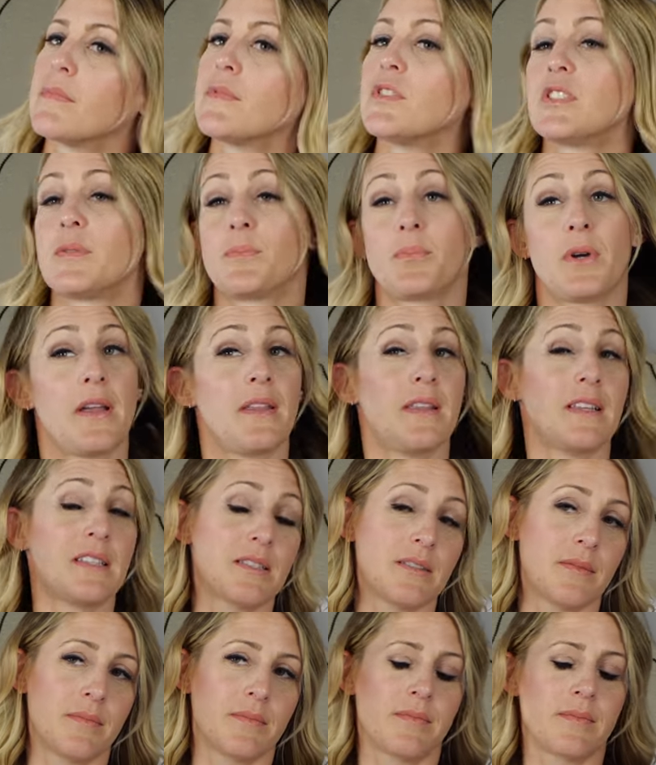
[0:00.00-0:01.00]
You spray
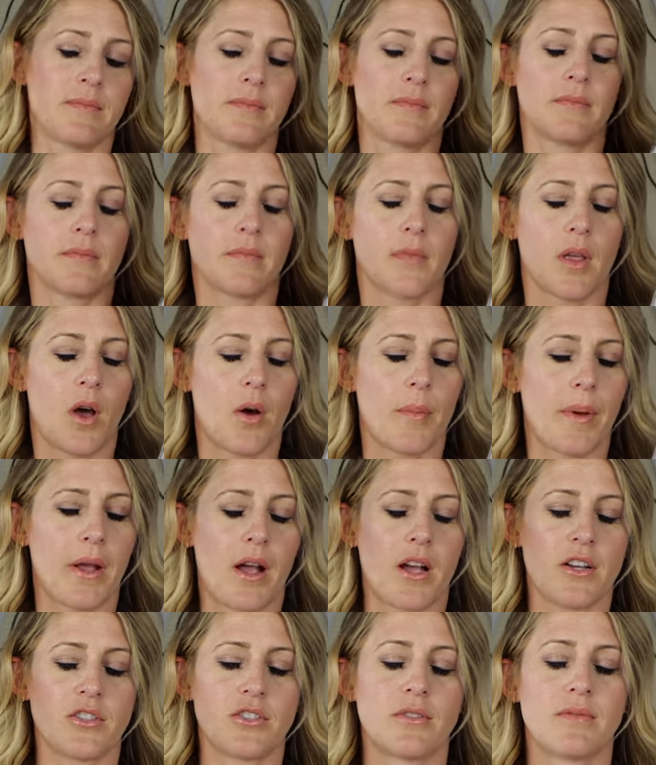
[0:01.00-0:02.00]
this, oh my
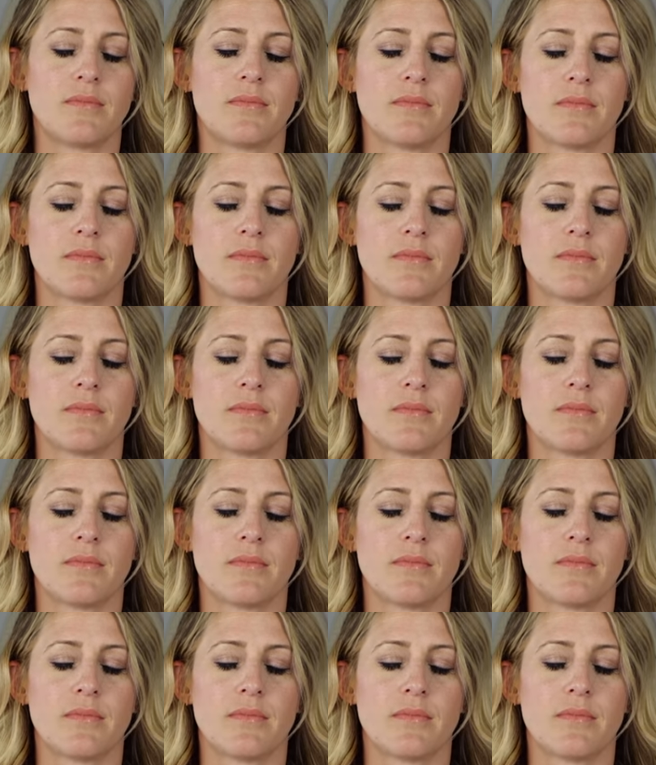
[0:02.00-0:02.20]
gosh,